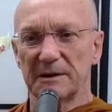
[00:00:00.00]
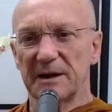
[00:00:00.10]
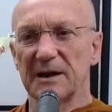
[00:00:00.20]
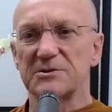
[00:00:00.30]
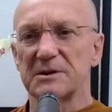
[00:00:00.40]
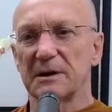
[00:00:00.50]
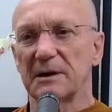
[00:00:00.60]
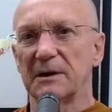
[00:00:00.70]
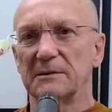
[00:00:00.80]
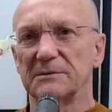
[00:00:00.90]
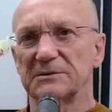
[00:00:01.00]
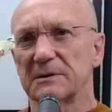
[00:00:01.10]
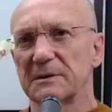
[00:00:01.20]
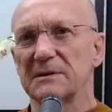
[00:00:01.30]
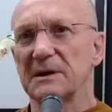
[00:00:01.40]
connection again.
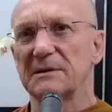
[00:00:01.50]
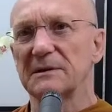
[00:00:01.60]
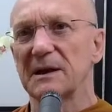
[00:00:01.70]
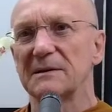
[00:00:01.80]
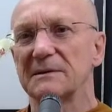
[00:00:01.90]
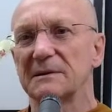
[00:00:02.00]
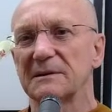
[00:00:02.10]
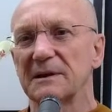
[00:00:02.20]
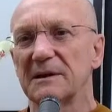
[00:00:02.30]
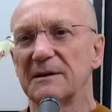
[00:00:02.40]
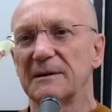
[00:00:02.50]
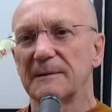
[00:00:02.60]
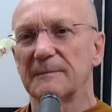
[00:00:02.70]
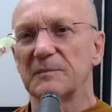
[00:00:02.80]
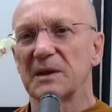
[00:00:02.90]
So that uh,
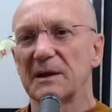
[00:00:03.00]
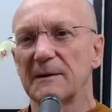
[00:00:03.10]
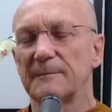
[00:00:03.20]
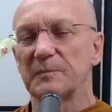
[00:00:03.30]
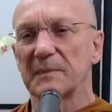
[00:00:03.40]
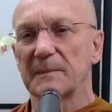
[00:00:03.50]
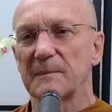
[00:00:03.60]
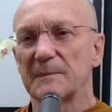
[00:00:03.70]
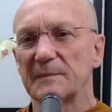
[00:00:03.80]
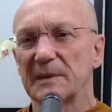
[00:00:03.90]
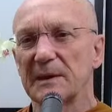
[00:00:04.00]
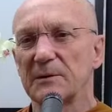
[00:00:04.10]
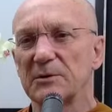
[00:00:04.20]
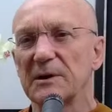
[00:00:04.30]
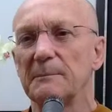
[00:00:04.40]
um,
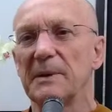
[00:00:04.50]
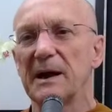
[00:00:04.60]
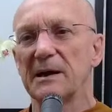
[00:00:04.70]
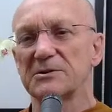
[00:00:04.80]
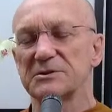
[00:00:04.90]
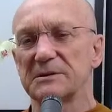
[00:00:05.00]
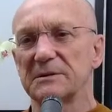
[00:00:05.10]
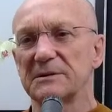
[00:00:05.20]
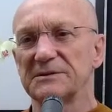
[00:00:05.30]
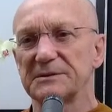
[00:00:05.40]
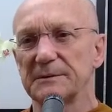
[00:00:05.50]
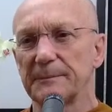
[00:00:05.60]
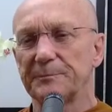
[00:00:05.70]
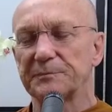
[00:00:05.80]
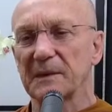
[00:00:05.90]
compassion is.
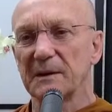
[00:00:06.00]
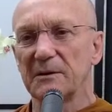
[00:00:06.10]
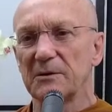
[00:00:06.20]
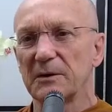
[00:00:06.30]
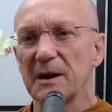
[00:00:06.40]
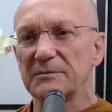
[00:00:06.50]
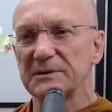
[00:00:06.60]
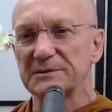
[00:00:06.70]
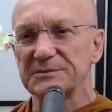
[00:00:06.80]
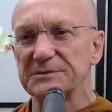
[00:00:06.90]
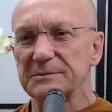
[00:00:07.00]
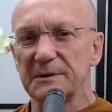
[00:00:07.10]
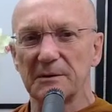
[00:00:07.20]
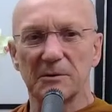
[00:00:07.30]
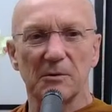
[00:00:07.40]
You don't have to
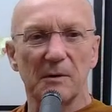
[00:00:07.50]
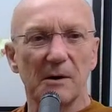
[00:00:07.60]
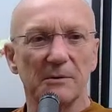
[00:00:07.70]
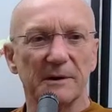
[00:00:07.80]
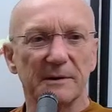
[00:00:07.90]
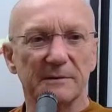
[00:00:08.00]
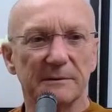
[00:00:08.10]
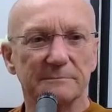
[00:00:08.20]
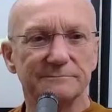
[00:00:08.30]
go out and